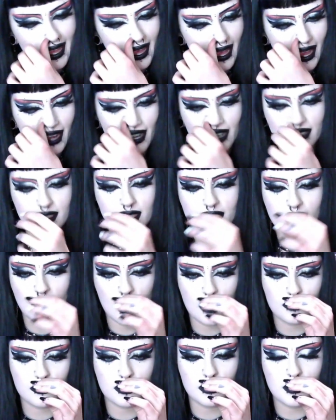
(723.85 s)
And I did
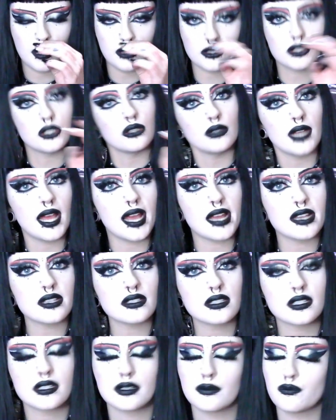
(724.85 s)
that for about 2
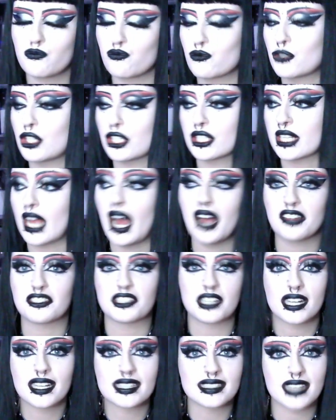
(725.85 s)
days. Just
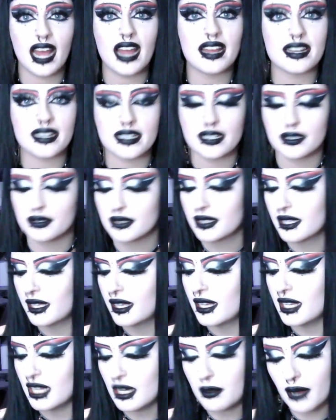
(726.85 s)
constant anxiety
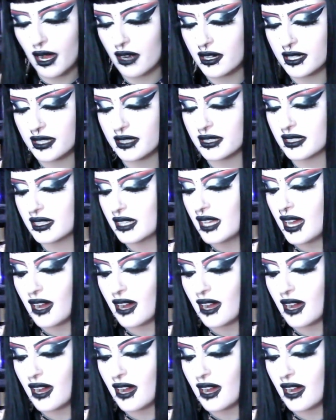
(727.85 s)
about it.